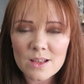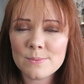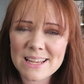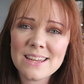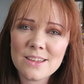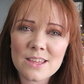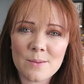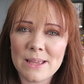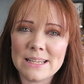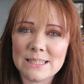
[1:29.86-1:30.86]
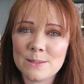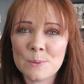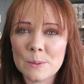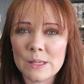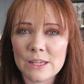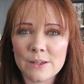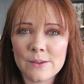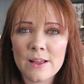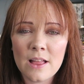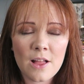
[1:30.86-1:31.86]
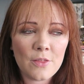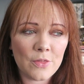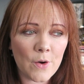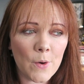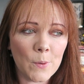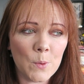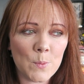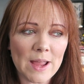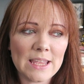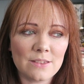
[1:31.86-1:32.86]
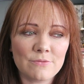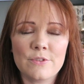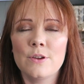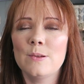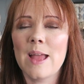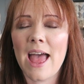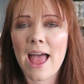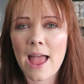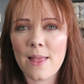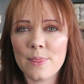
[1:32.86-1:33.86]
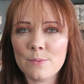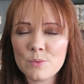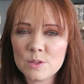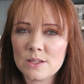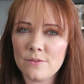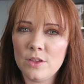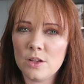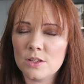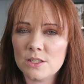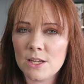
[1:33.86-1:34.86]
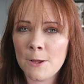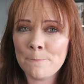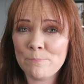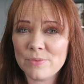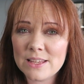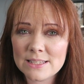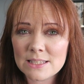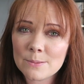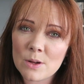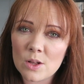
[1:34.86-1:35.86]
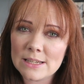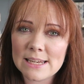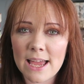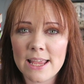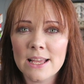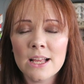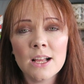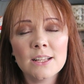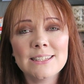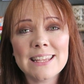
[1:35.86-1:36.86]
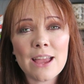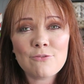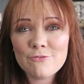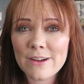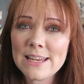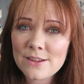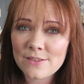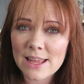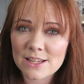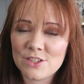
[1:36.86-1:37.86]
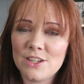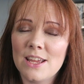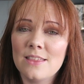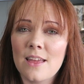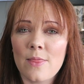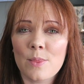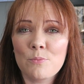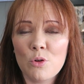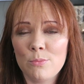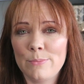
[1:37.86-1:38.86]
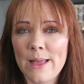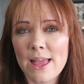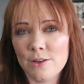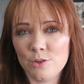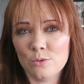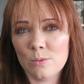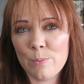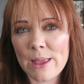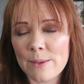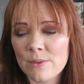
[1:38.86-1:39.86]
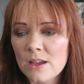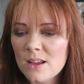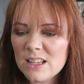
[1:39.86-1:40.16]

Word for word: I'm telling you that I'm here to support you the whole way through. And the more stuff you can do this summer holiday to get ready for next year, then the more prepared you will be.